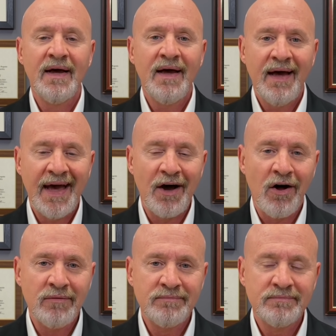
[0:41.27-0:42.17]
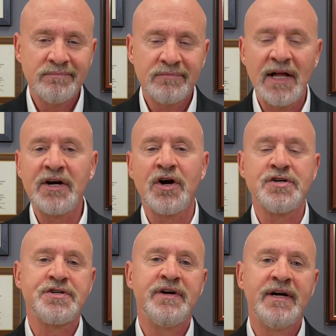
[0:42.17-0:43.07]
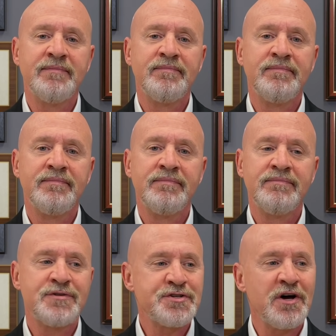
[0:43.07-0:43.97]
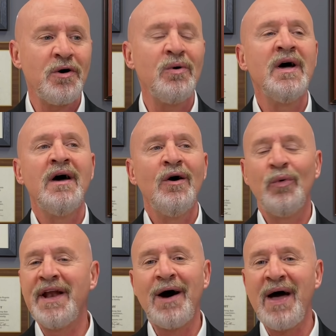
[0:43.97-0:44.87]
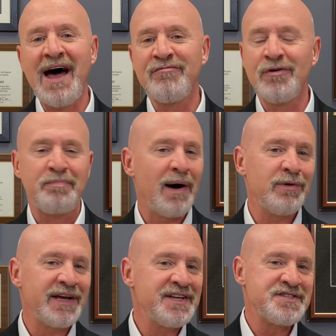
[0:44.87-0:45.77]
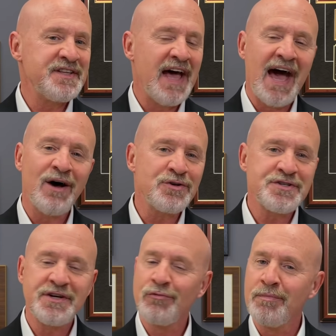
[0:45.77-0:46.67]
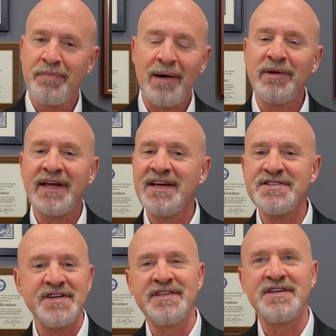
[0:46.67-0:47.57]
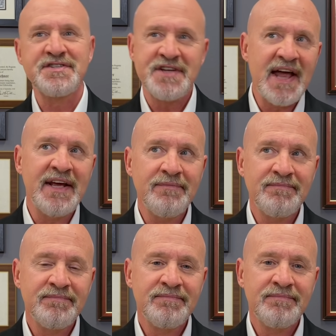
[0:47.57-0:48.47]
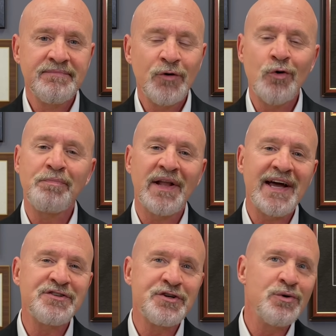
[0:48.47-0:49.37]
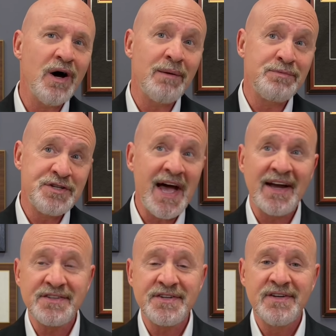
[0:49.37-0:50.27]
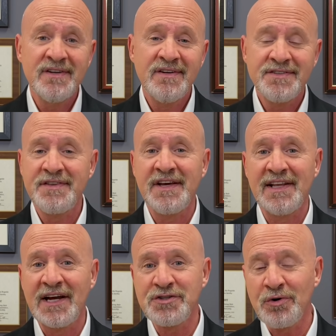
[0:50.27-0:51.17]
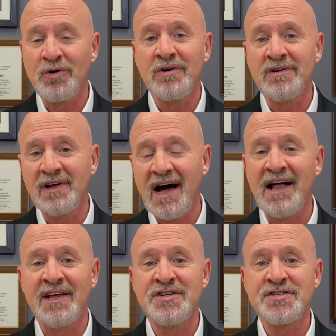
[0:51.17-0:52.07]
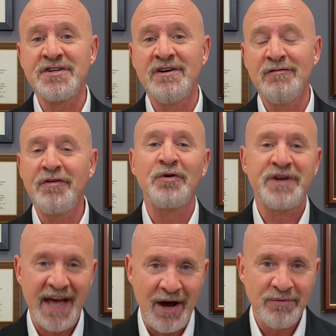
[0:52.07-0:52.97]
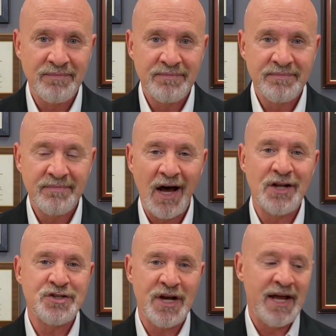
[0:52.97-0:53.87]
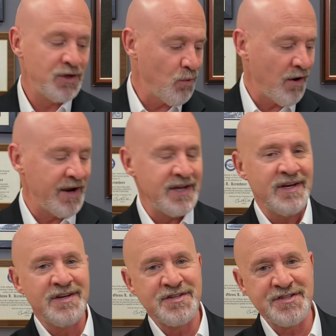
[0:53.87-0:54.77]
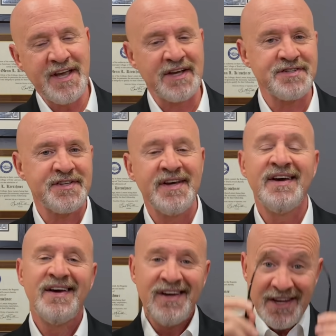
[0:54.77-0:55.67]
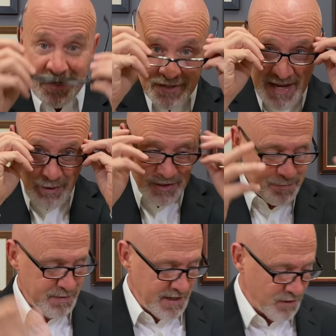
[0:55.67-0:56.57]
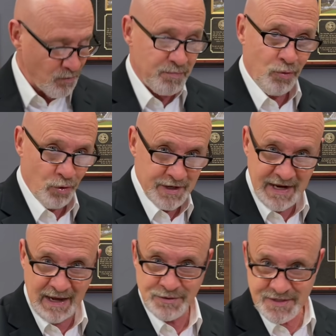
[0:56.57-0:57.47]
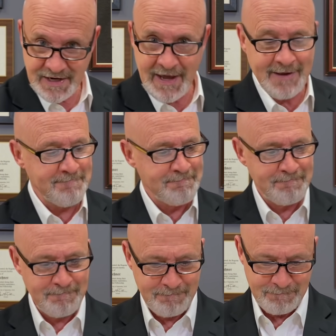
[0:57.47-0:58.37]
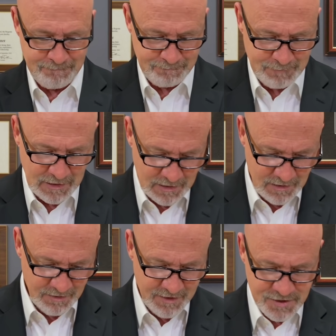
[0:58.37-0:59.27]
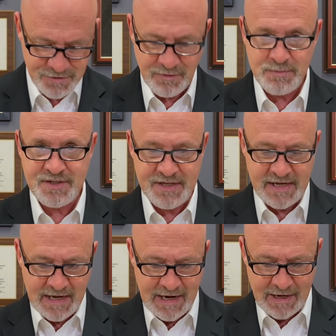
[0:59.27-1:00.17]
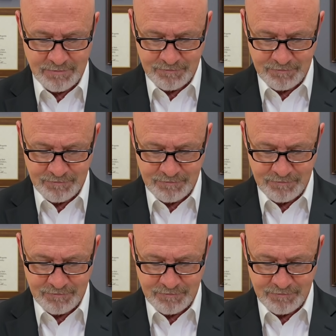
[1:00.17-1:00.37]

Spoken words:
Hey all, Glenn Kirshner here. So we now have Republicans in the House and Republicans in the Senate who plan to object to the Electoral College vote count on January 6th. Here's how it's being reported out today. This from CNN.